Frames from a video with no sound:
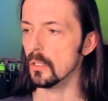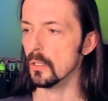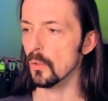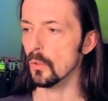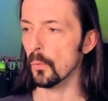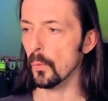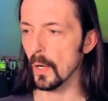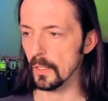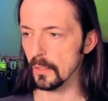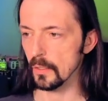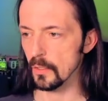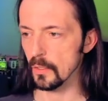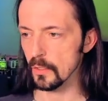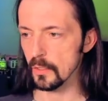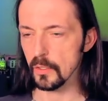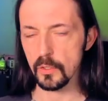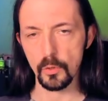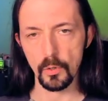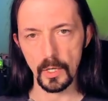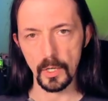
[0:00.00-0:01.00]
What is
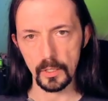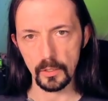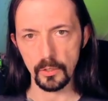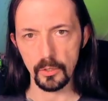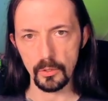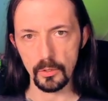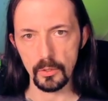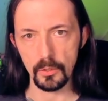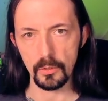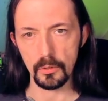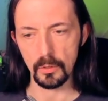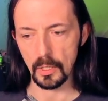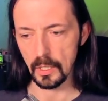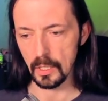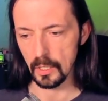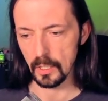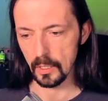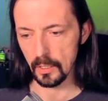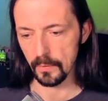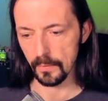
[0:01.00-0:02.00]
this trying to do,
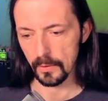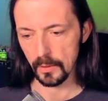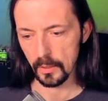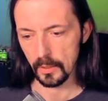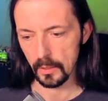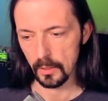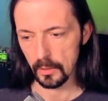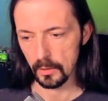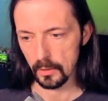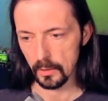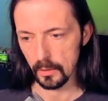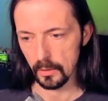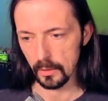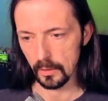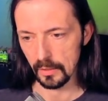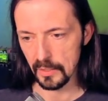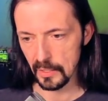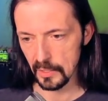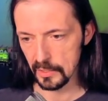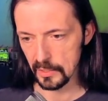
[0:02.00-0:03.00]
and
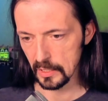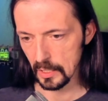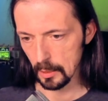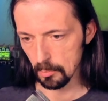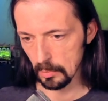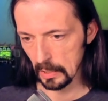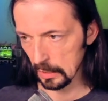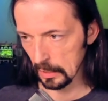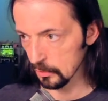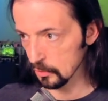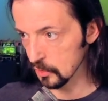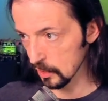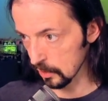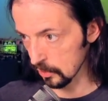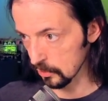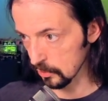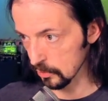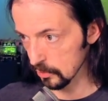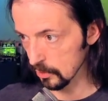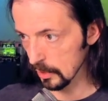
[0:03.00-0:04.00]
does that make
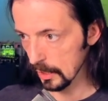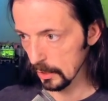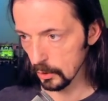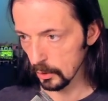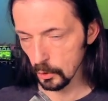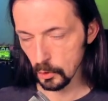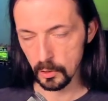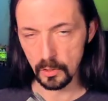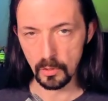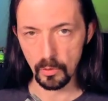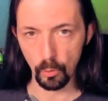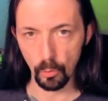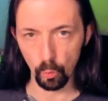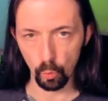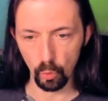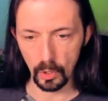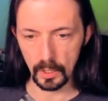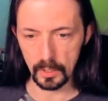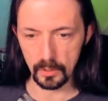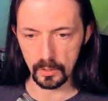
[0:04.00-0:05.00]
sense? You should
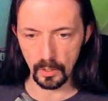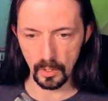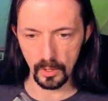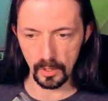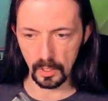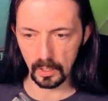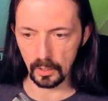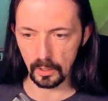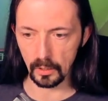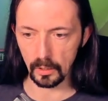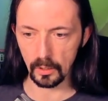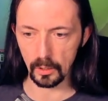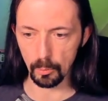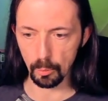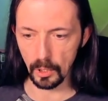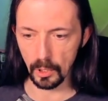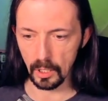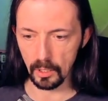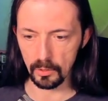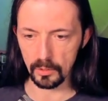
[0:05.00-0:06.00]
try to think
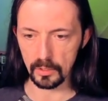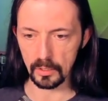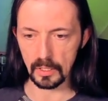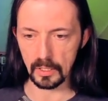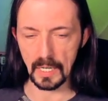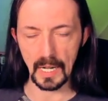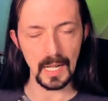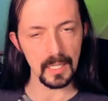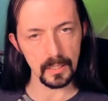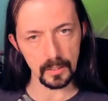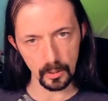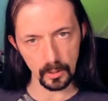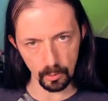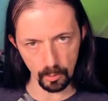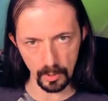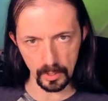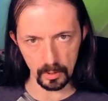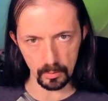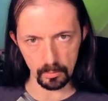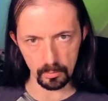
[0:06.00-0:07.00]
about the
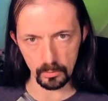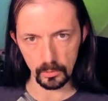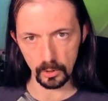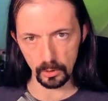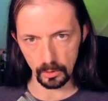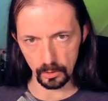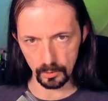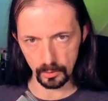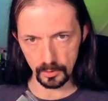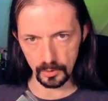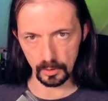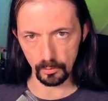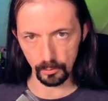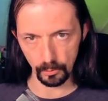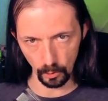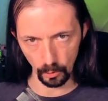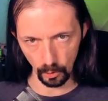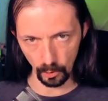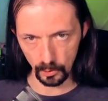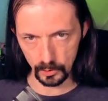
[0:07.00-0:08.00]
algorithm you're using
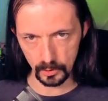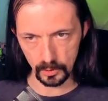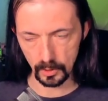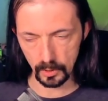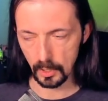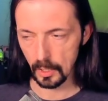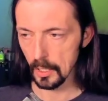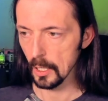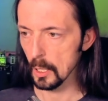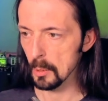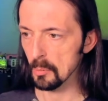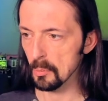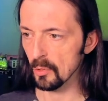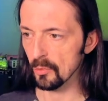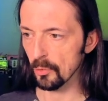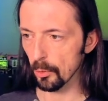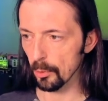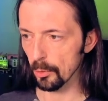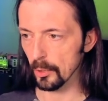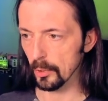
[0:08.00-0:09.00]
first
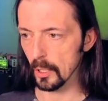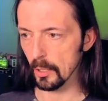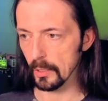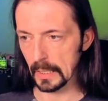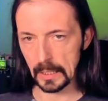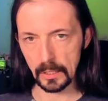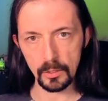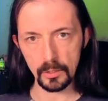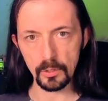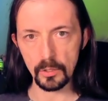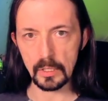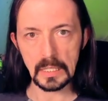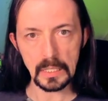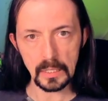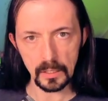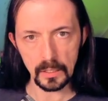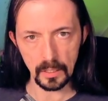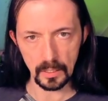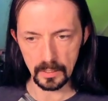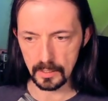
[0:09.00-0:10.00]
before going into
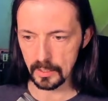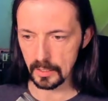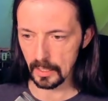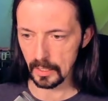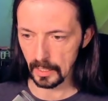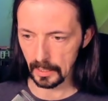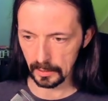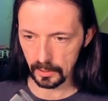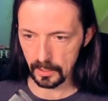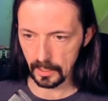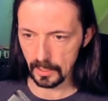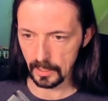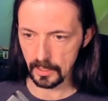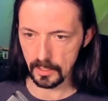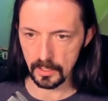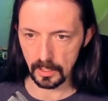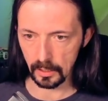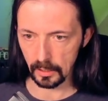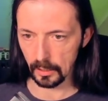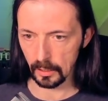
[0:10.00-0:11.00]
details like
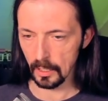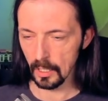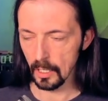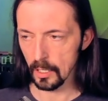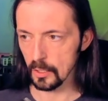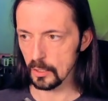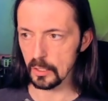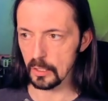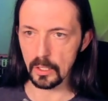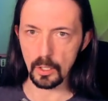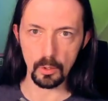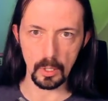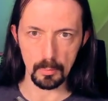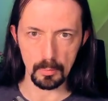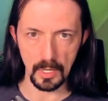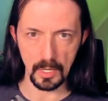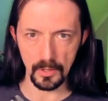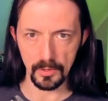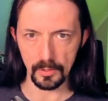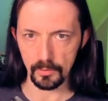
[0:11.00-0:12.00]
changing a slower
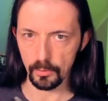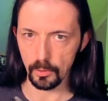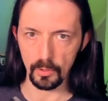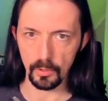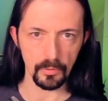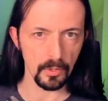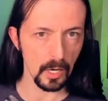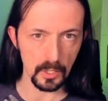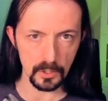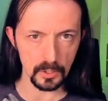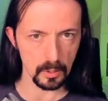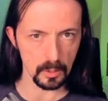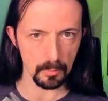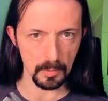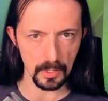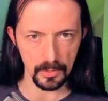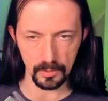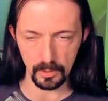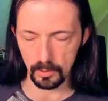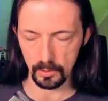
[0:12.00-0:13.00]
method for a faster
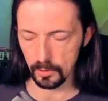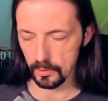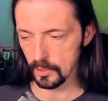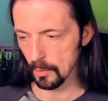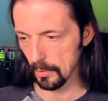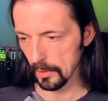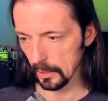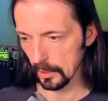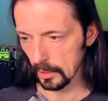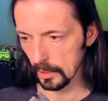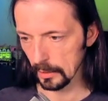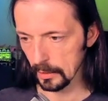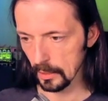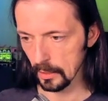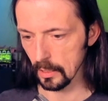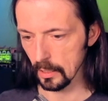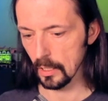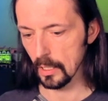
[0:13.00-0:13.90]
method or something like that.